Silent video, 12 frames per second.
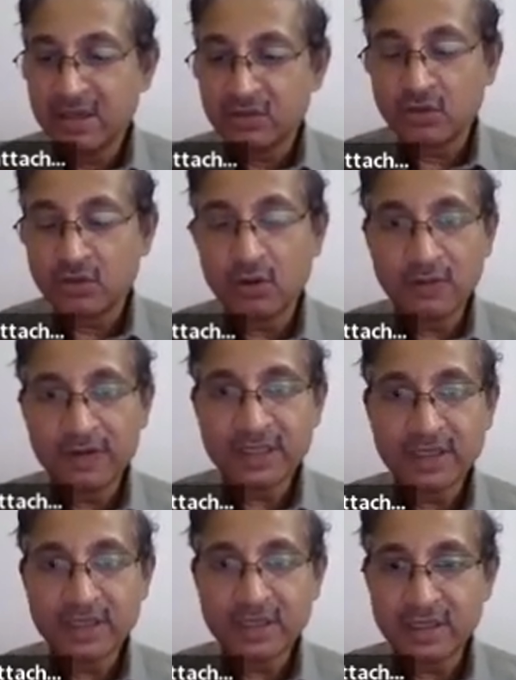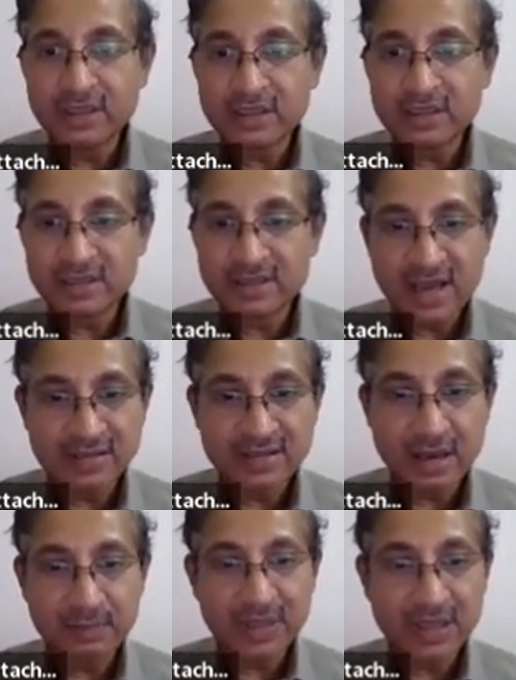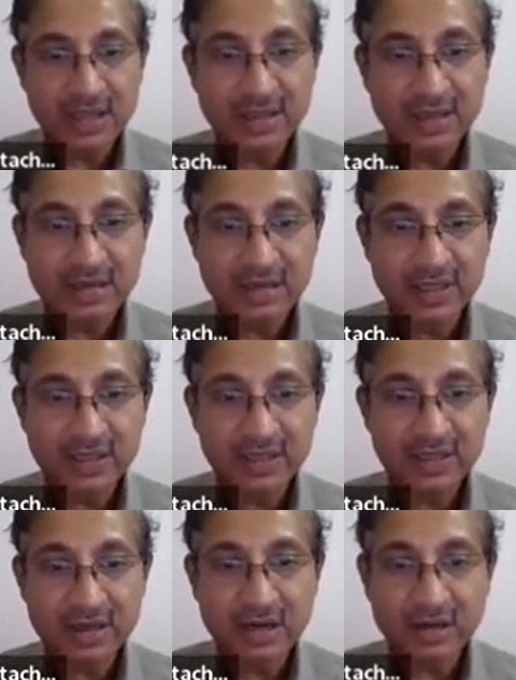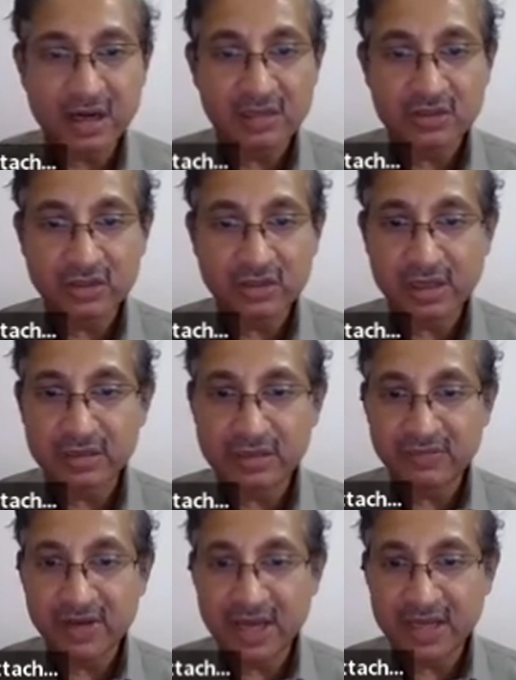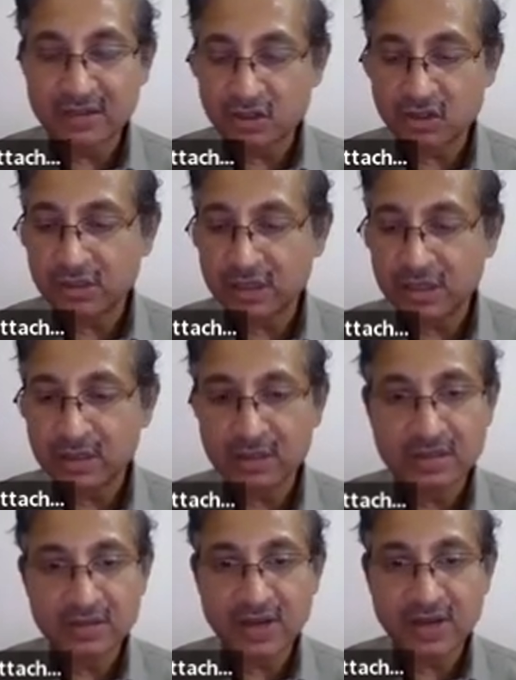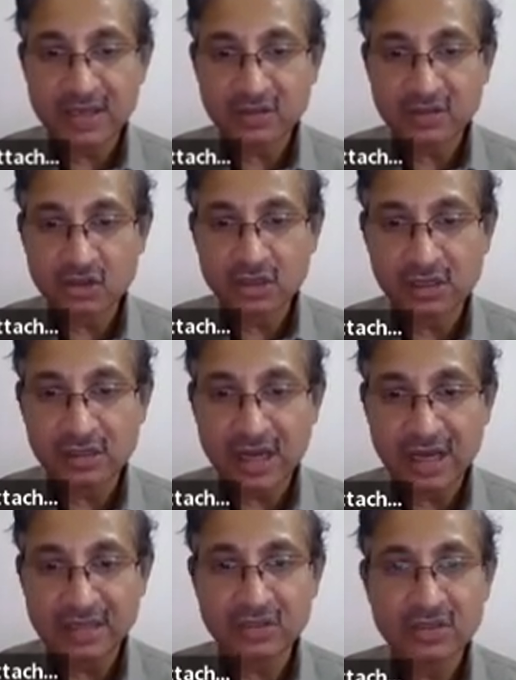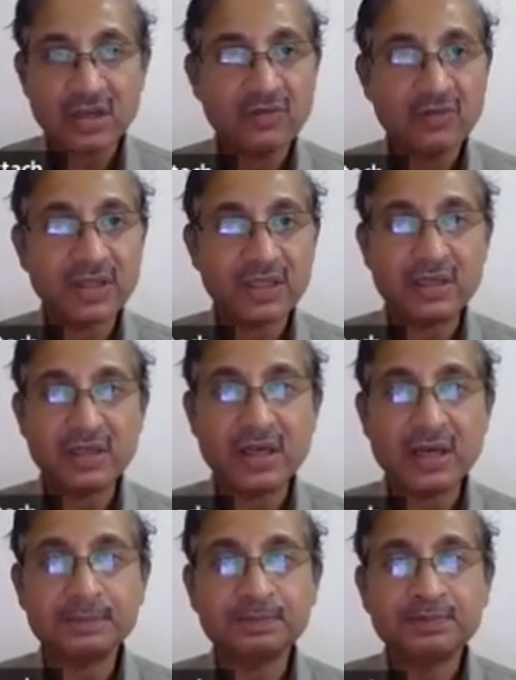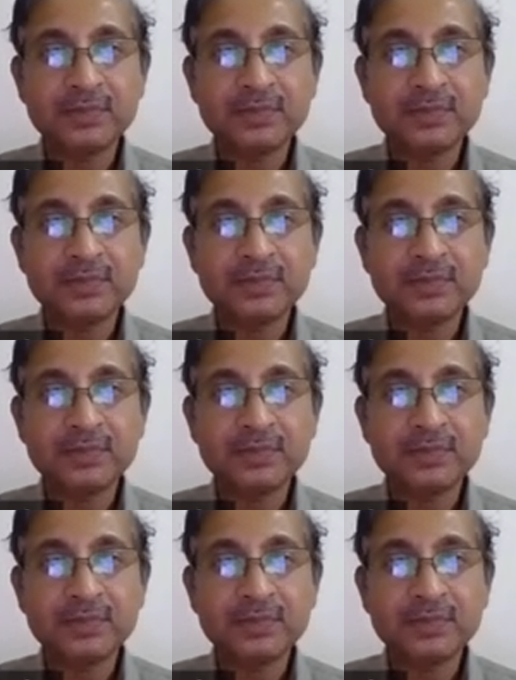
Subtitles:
So over the years, this has happened, and that way there are cultural and civilizational ties with India.